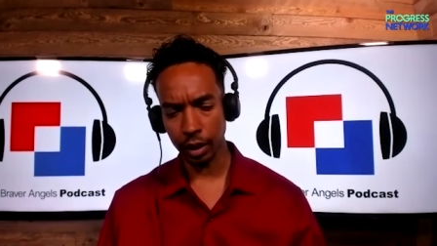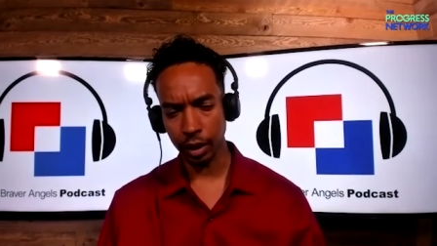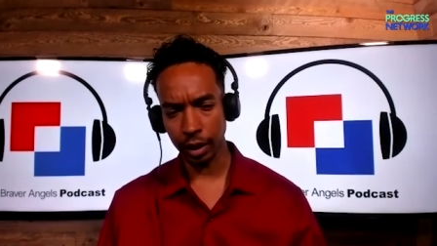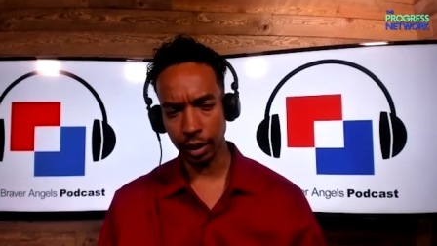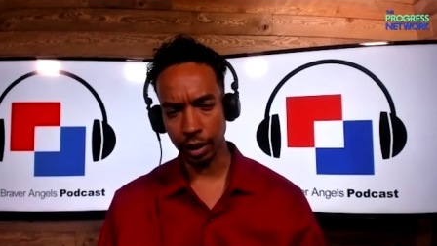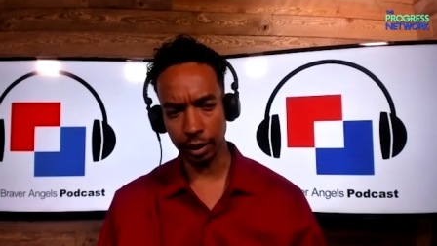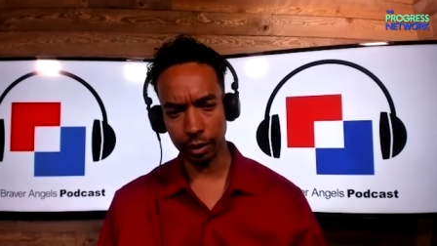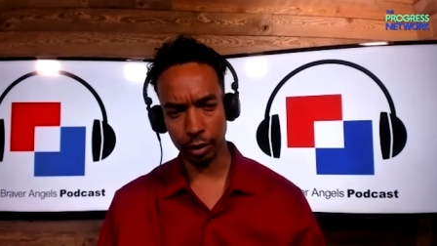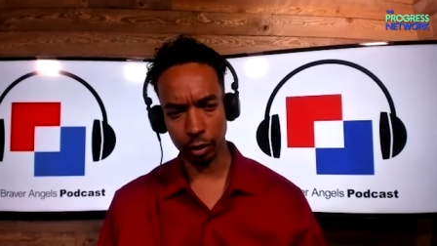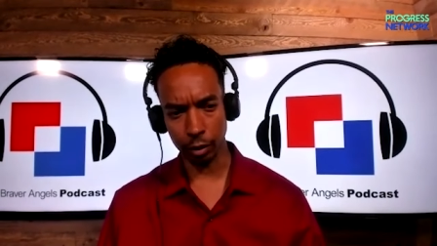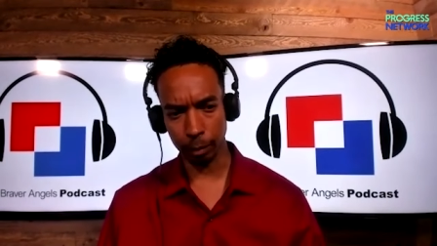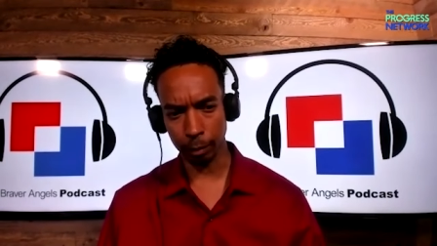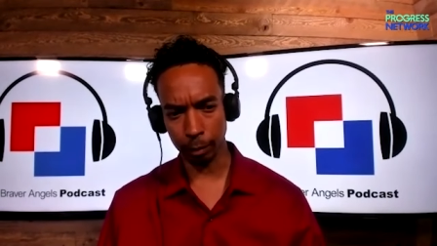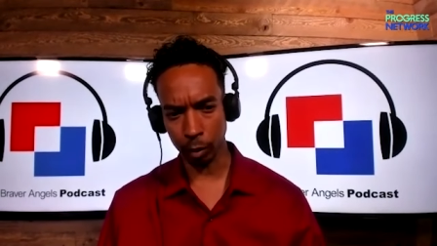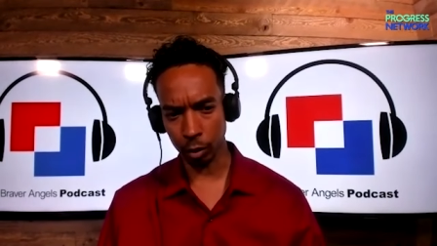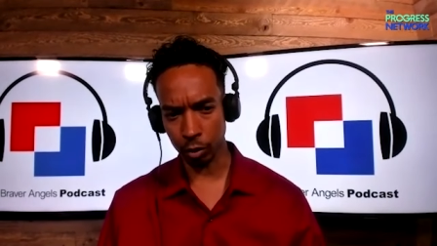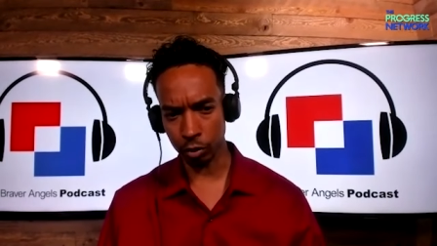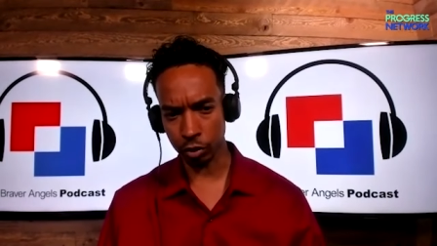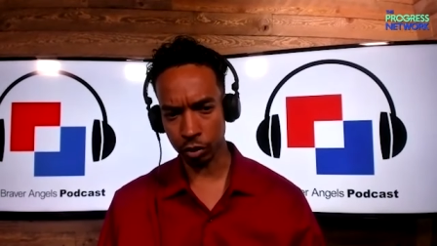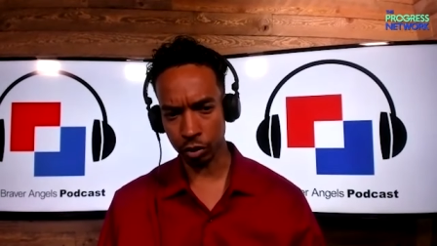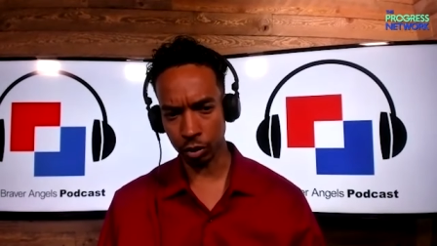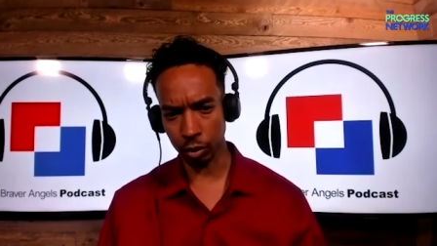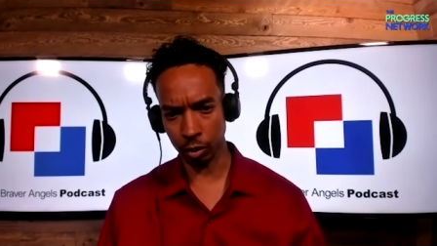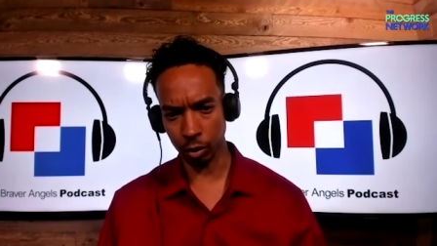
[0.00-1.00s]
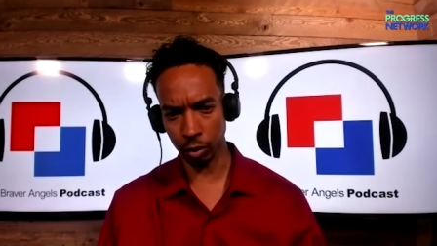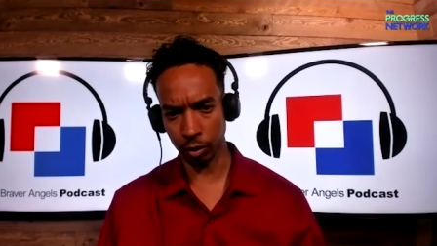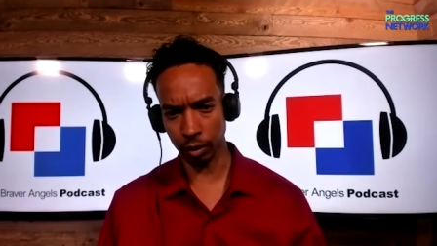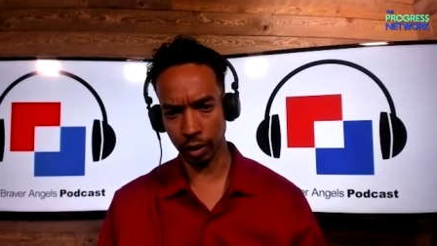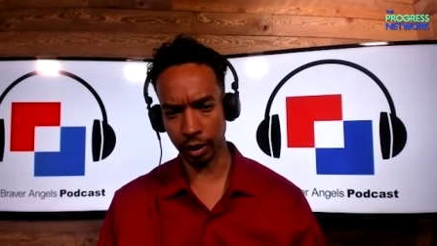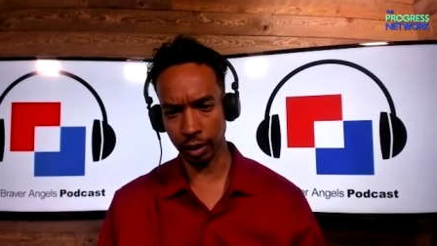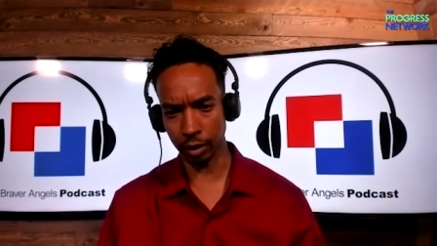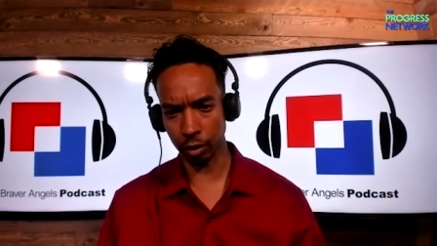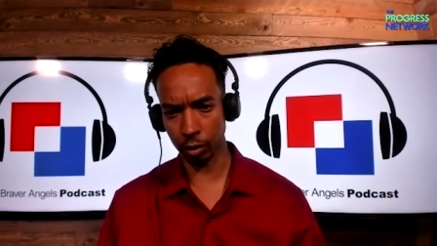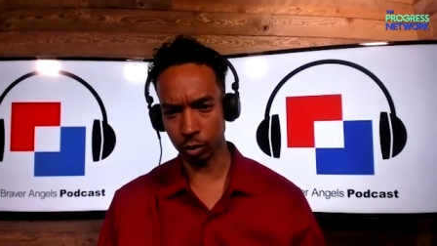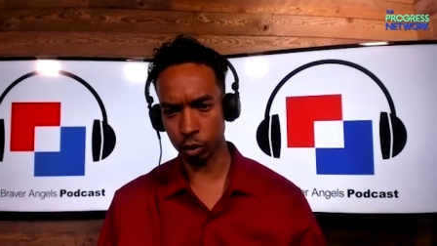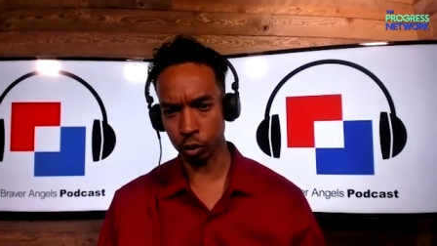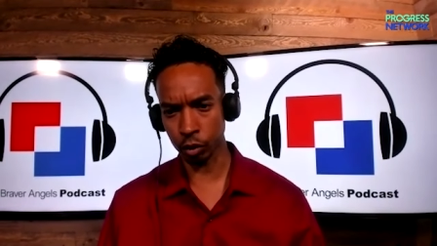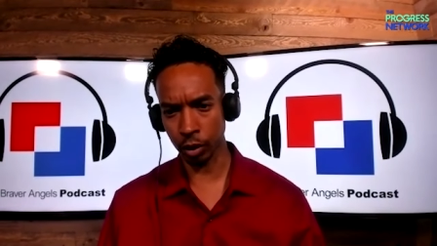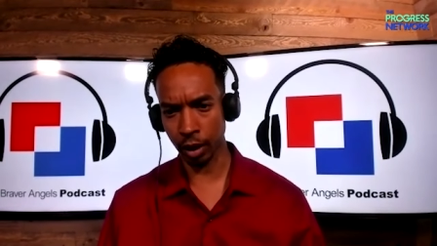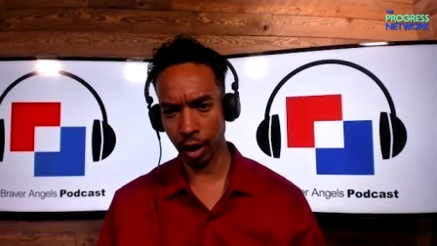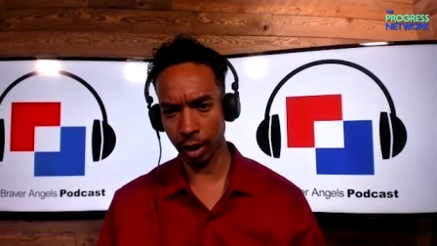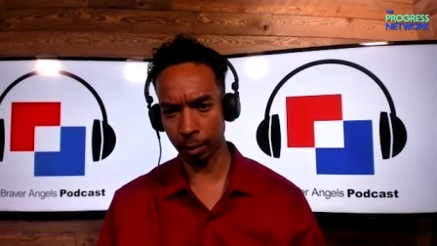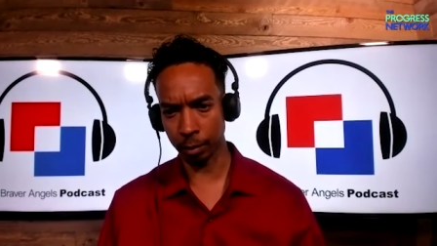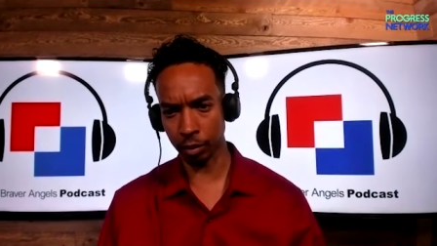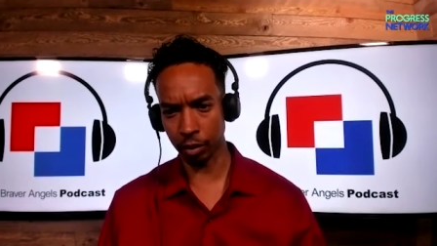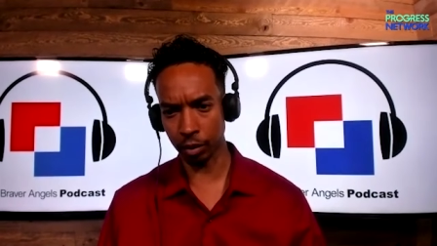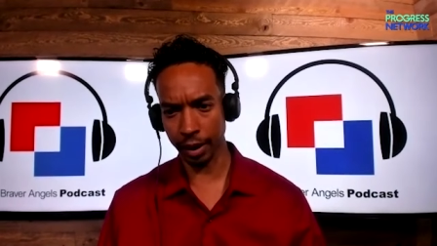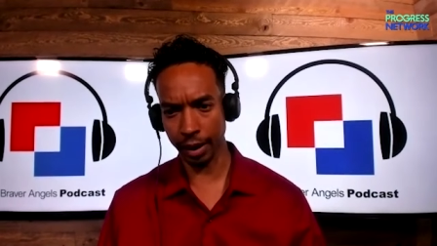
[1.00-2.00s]
interpersonal or
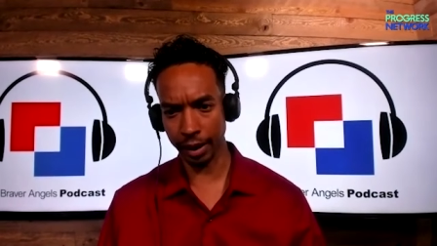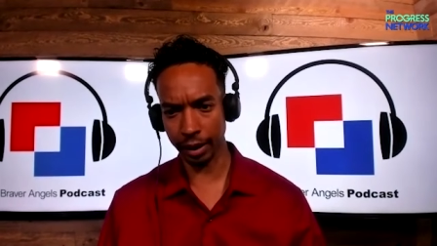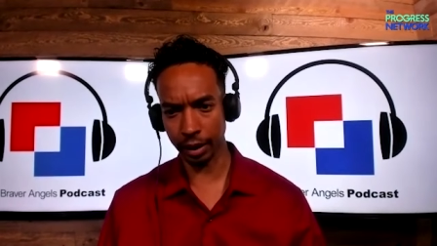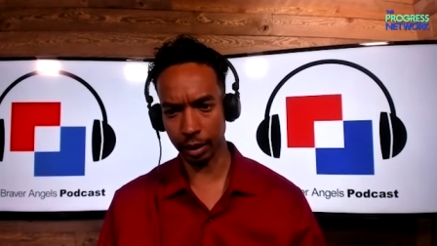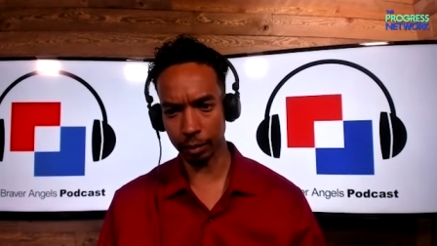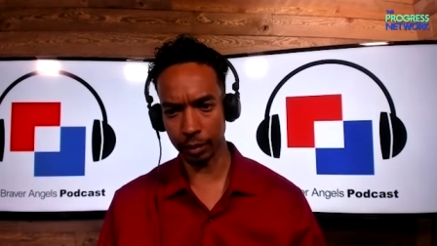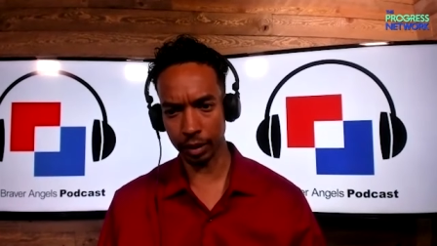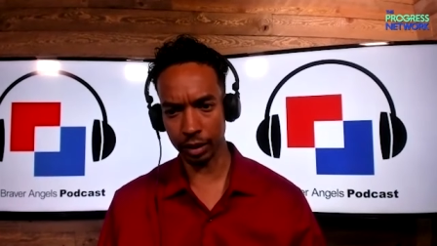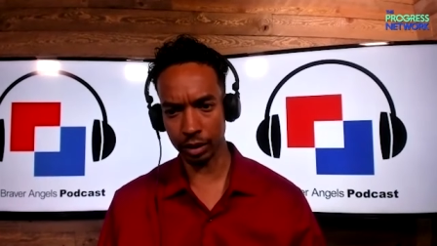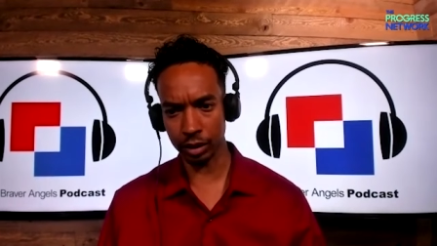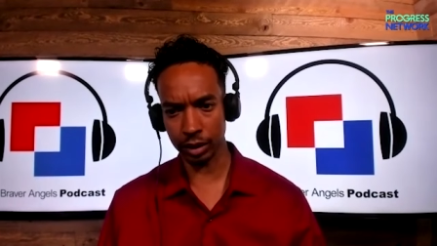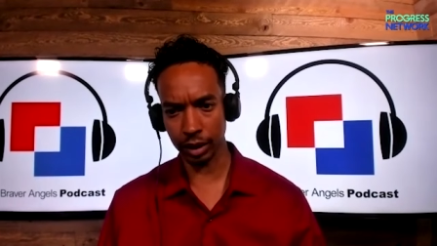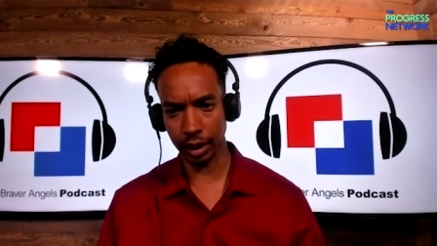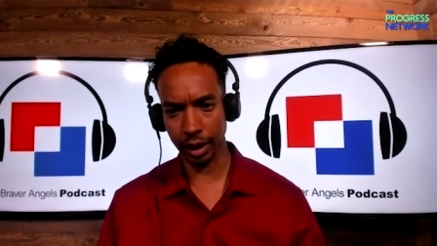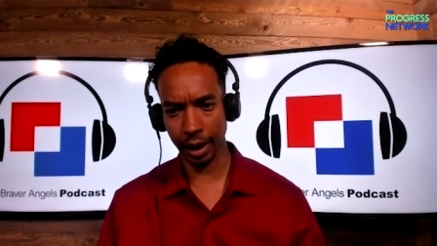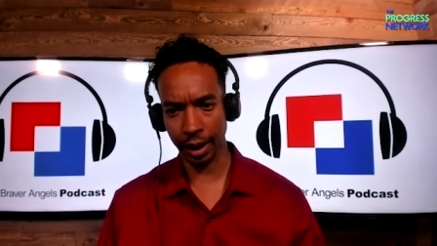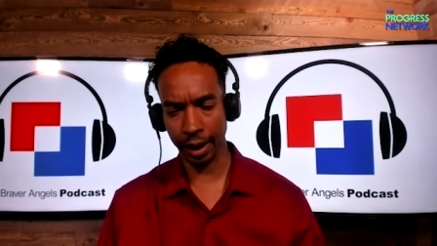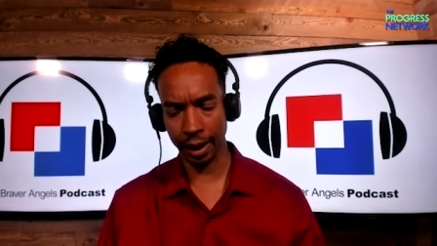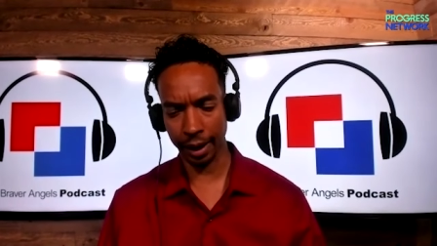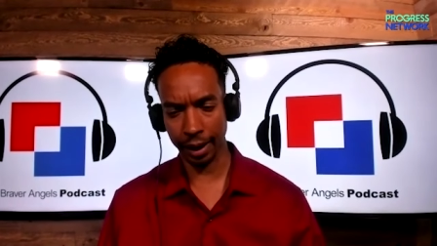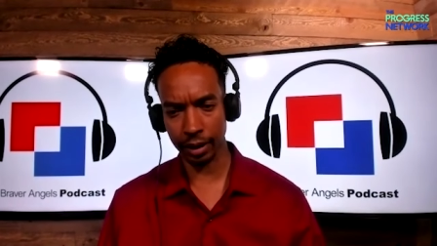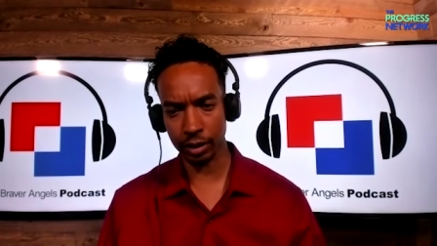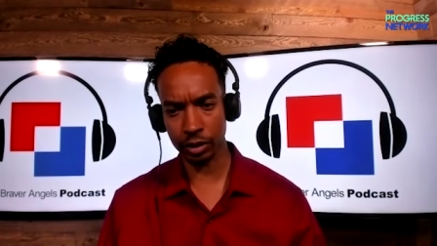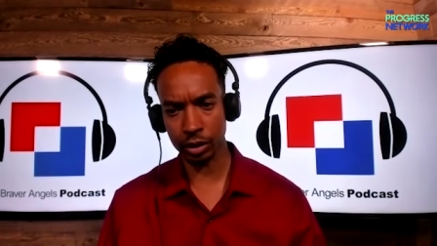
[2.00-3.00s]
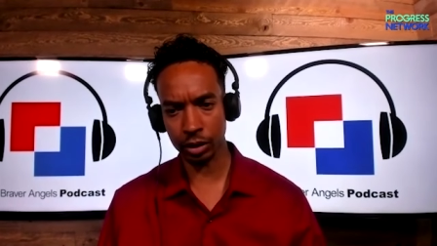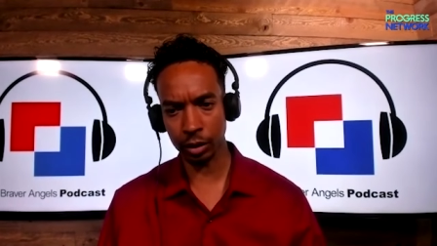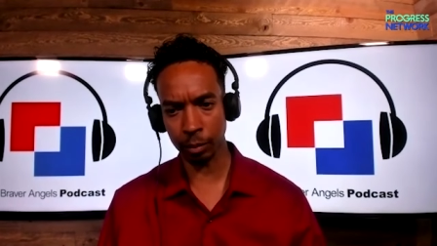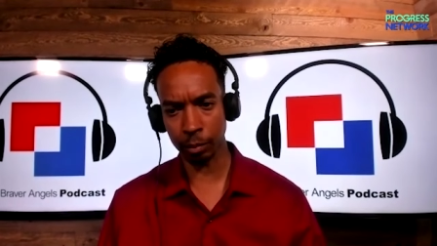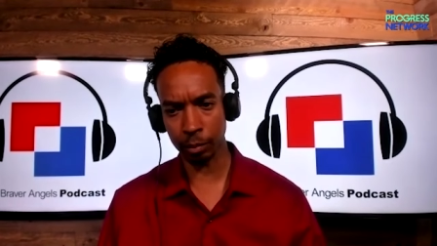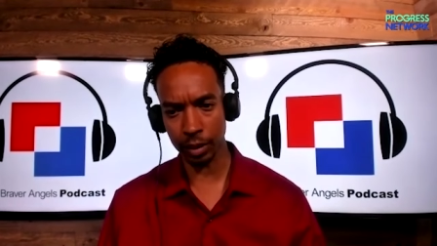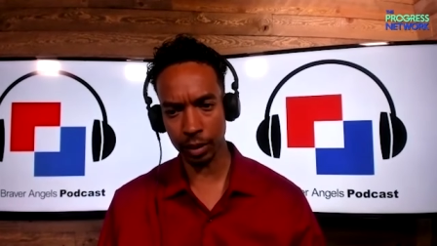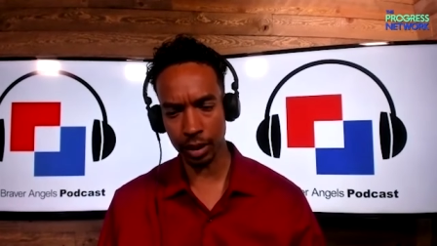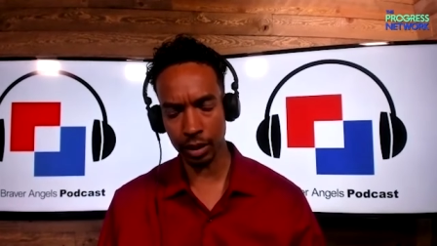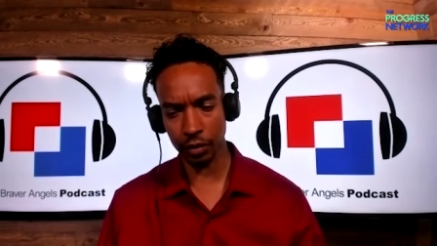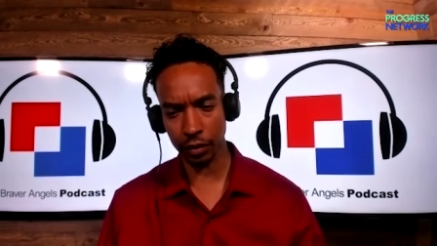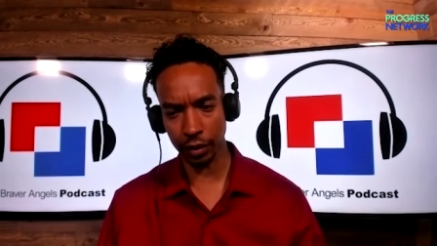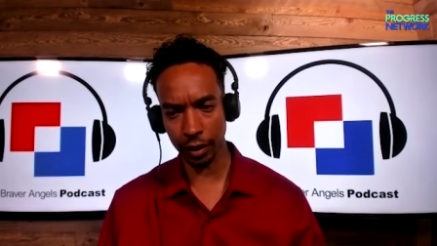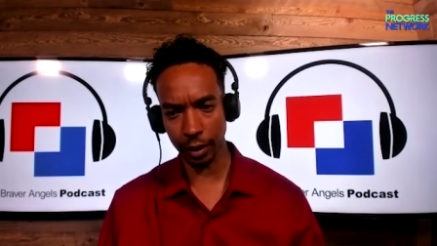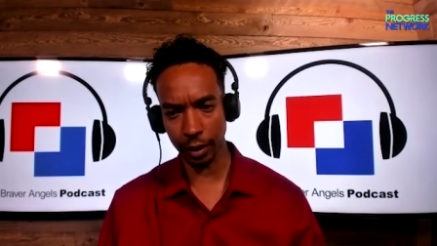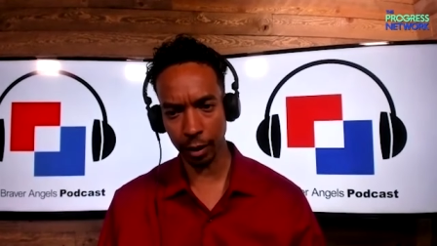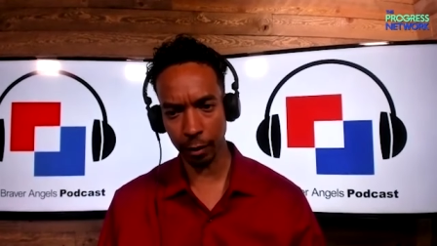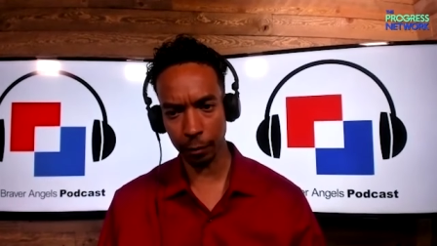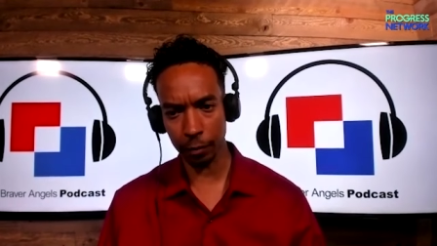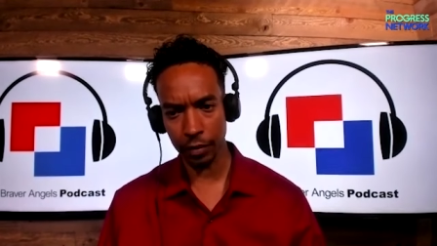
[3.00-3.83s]
intertribal animus that has to be there.